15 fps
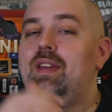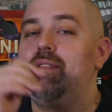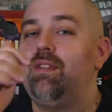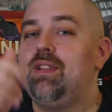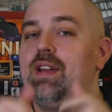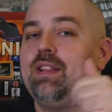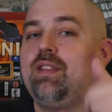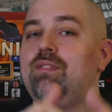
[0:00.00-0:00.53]
If you
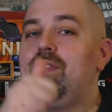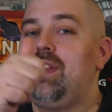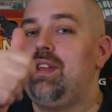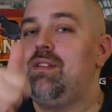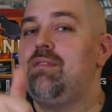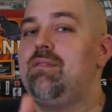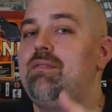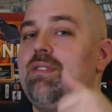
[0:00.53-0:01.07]
like this
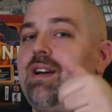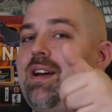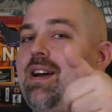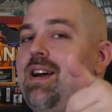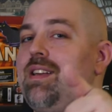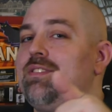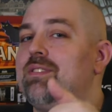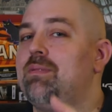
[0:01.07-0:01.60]
video,
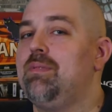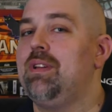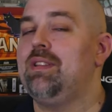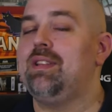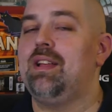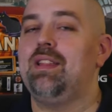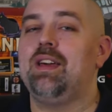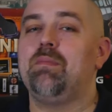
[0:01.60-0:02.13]
awesome. Hit
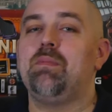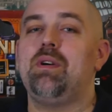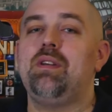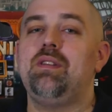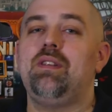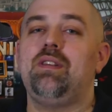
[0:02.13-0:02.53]
that like button.